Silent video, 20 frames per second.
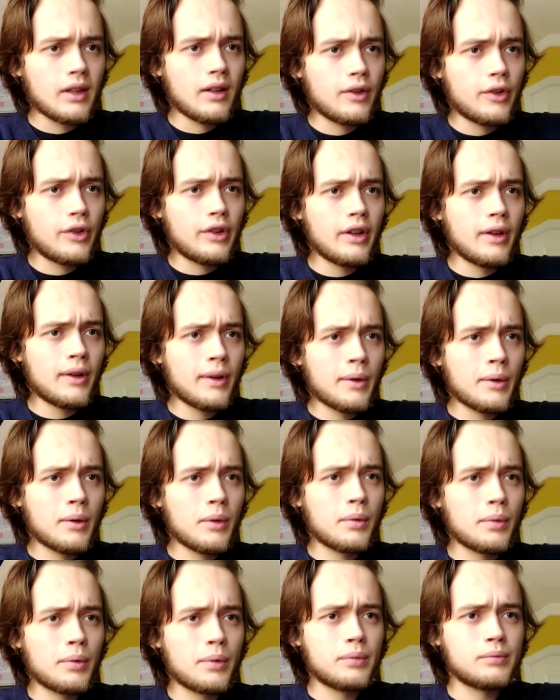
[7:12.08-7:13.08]

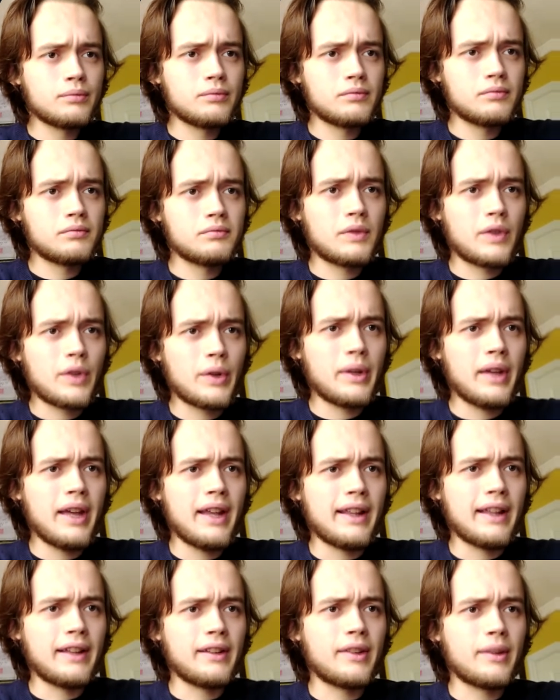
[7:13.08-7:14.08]
So yeah,
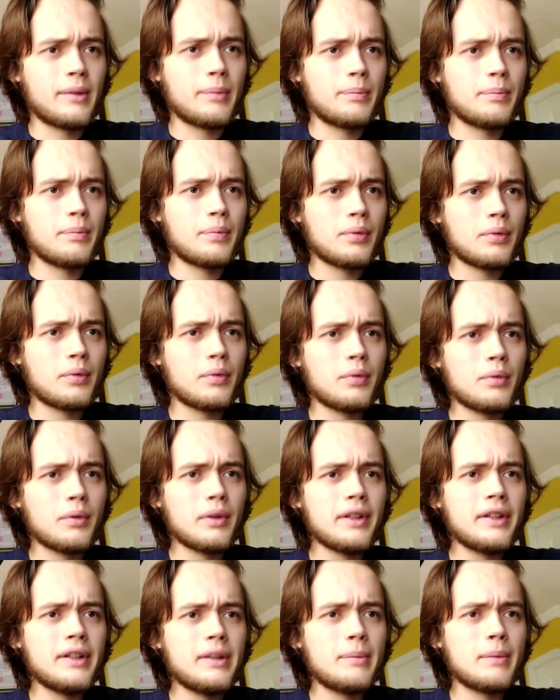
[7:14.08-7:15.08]
that's
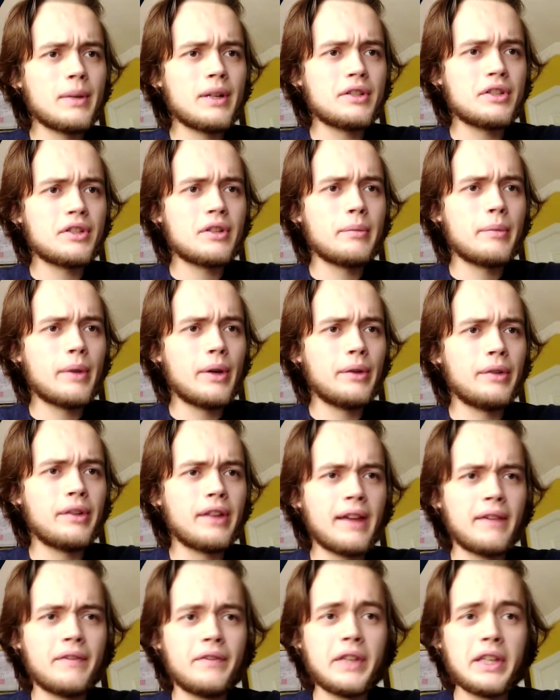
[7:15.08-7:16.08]
pretty much the most
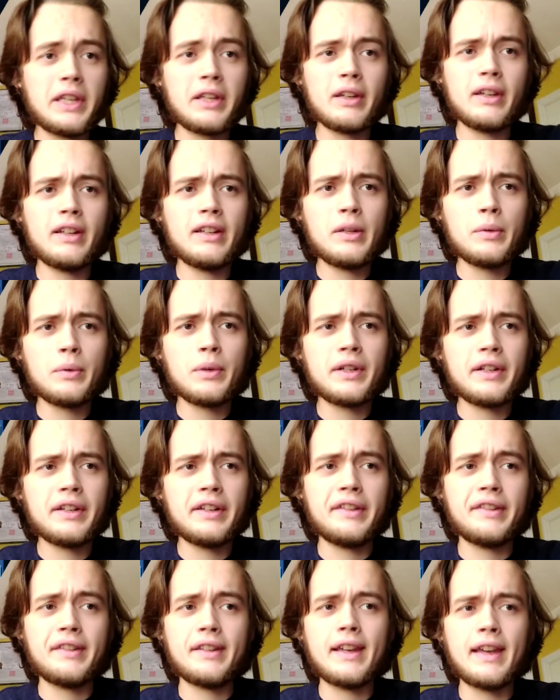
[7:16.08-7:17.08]
I think anyone
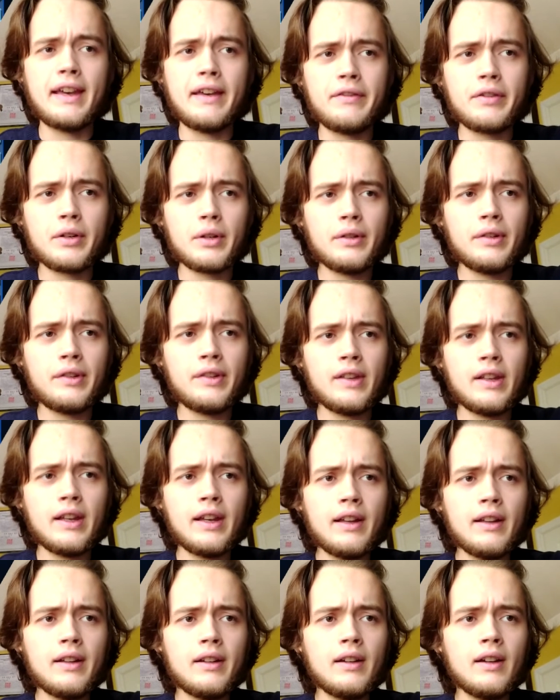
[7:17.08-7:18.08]
has ever
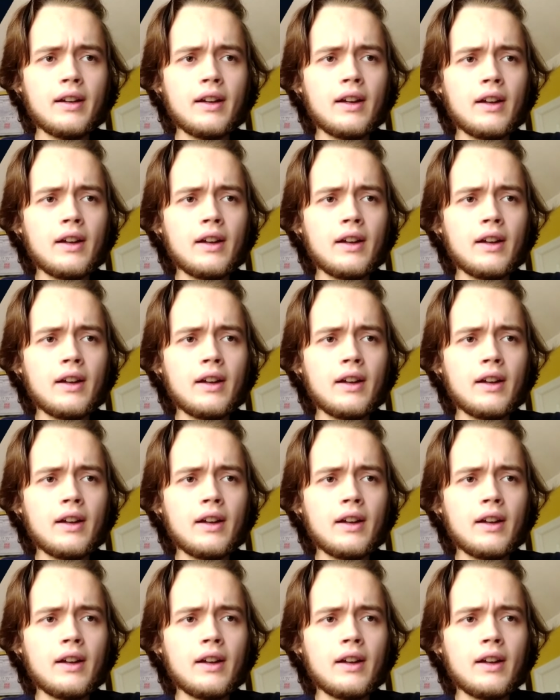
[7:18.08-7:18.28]
said